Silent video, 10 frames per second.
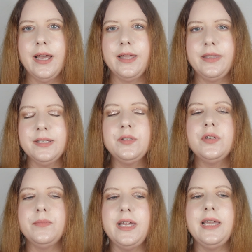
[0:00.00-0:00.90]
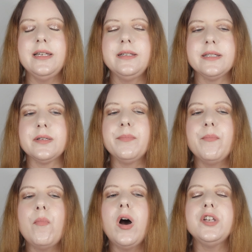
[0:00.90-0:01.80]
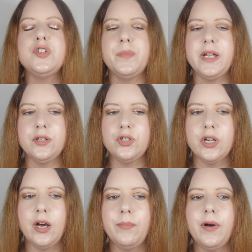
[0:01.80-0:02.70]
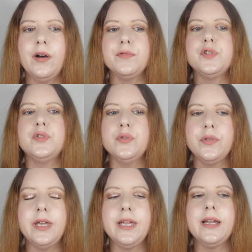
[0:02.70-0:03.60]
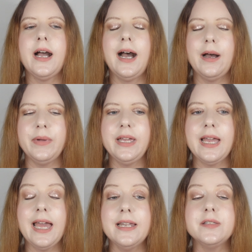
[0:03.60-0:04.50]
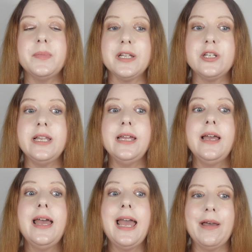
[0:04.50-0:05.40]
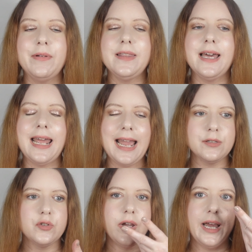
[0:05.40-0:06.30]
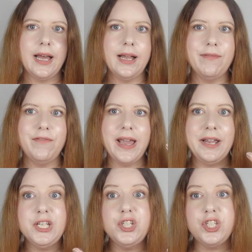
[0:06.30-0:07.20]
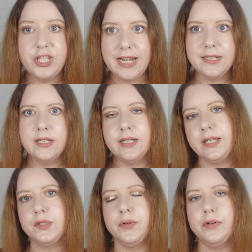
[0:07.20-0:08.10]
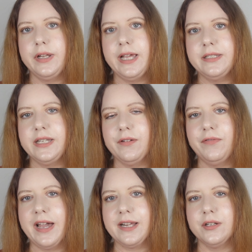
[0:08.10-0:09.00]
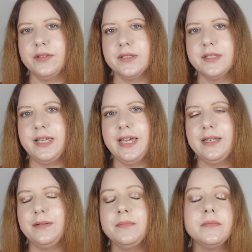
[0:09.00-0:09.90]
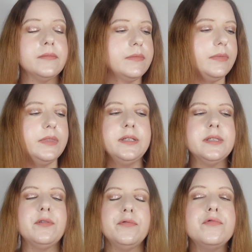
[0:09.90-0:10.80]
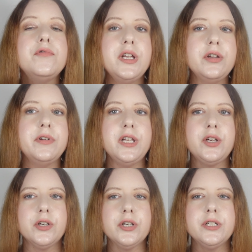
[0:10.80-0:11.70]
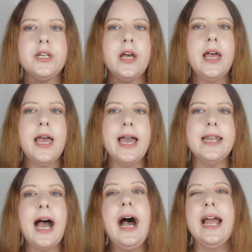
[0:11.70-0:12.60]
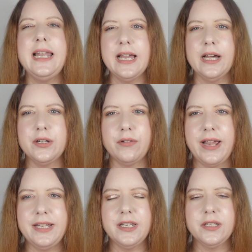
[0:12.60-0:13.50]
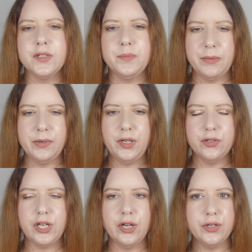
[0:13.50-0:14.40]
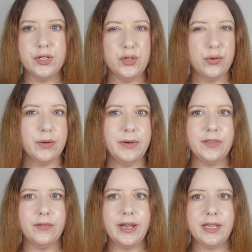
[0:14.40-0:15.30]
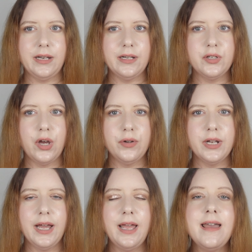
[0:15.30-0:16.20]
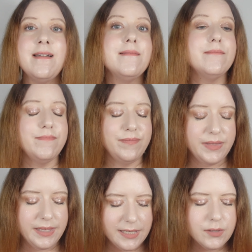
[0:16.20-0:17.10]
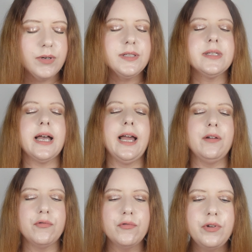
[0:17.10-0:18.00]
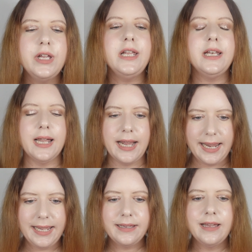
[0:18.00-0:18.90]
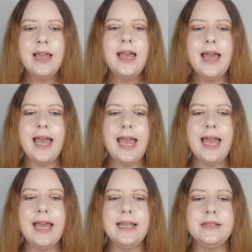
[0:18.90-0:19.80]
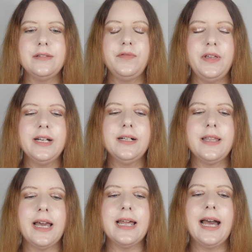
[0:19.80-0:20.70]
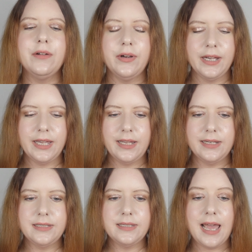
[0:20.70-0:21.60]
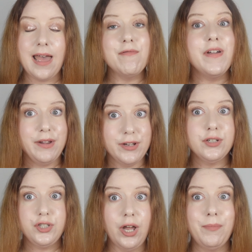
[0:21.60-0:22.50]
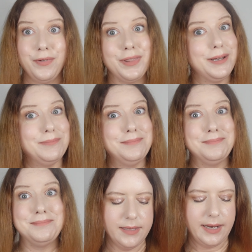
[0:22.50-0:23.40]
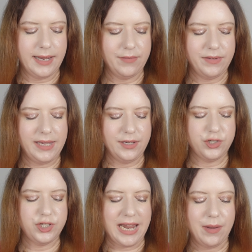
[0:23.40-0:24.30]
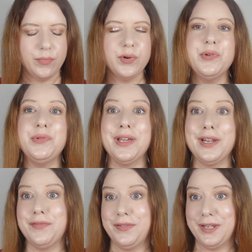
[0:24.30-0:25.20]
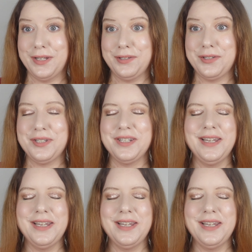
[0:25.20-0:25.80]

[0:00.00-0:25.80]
This, to me, does a much better job of soothing, calming, and especially having that extra very gentle exfoliating effect on the skin. These are really, really good and highly underrated because people usually only talk about the regular toner. These ones I really like and feel that Anua did a very good job with them. And then I have a shampoo that I finished,